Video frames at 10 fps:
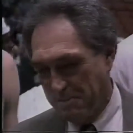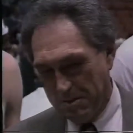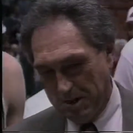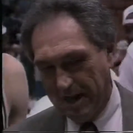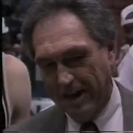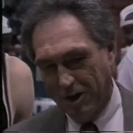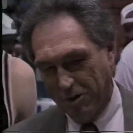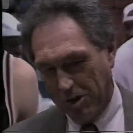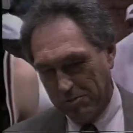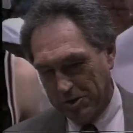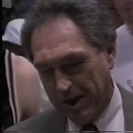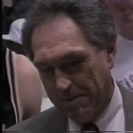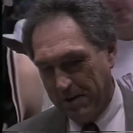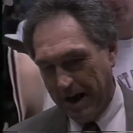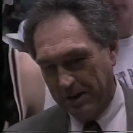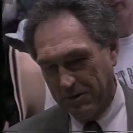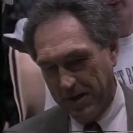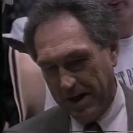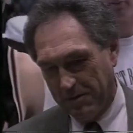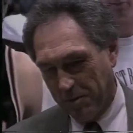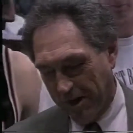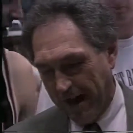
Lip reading: maybe getting Oklahoma State back to Final Four,